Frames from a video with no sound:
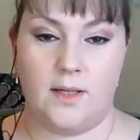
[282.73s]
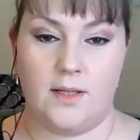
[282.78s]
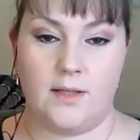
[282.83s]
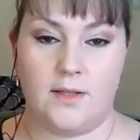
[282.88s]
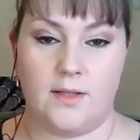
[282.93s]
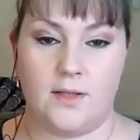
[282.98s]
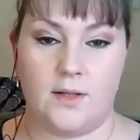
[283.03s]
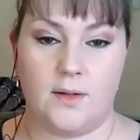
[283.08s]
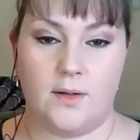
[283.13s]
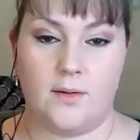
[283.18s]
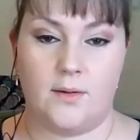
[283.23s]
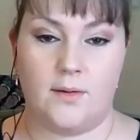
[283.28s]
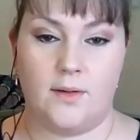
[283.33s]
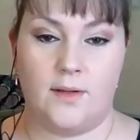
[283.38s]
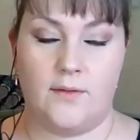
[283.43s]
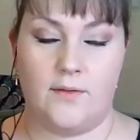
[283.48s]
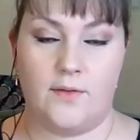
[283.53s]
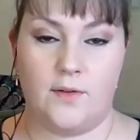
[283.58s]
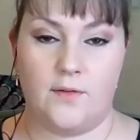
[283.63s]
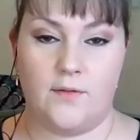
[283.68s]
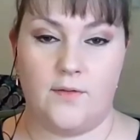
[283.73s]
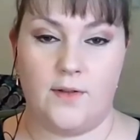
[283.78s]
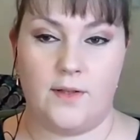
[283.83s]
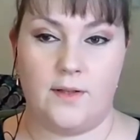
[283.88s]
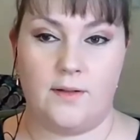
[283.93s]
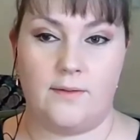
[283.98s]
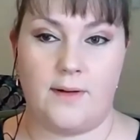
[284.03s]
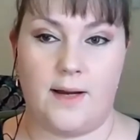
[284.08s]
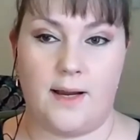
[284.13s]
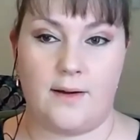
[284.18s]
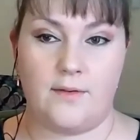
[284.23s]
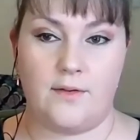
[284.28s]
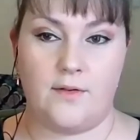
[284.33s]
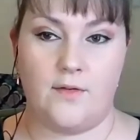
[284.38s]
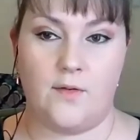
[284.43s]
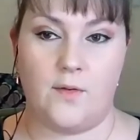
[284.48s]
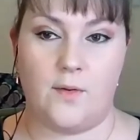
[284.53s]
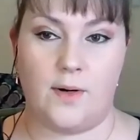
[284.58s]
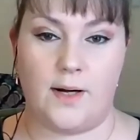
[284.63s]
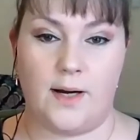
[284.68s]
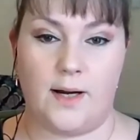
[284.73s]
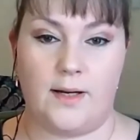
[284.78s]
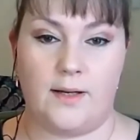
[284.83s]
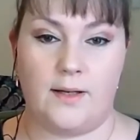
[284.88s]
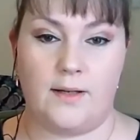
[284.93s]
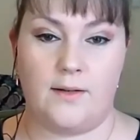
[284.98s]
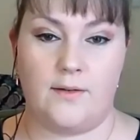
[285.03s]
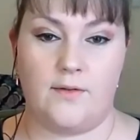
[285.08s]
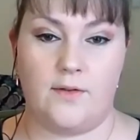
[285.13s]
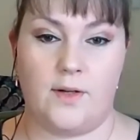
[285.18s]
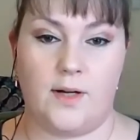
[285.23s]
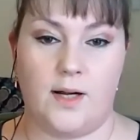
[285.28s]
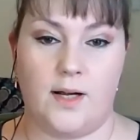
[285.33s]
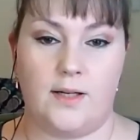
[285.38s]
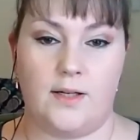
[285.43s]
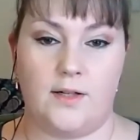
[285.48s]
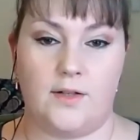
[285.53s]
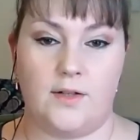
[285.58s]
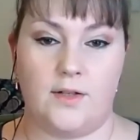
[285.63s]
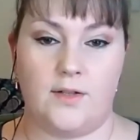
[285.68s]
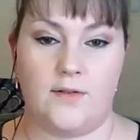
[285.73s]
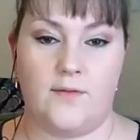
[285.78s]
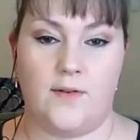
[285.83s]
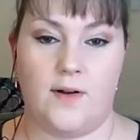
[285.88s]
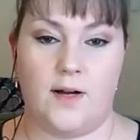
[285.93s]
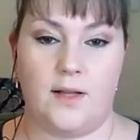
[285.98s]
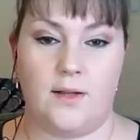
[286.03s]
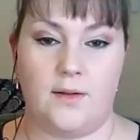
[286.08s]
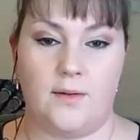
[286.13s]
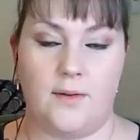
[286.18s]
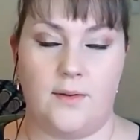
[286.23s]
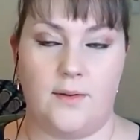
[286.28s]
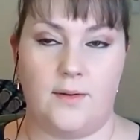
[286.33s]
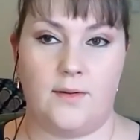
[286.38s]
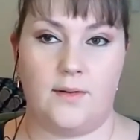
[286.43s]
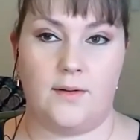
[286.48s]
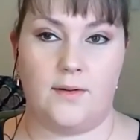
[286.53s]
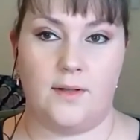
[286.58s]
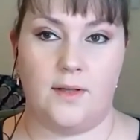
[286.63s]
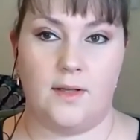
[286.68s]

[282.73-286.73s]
So if you feel around for it, if you kind of just follow the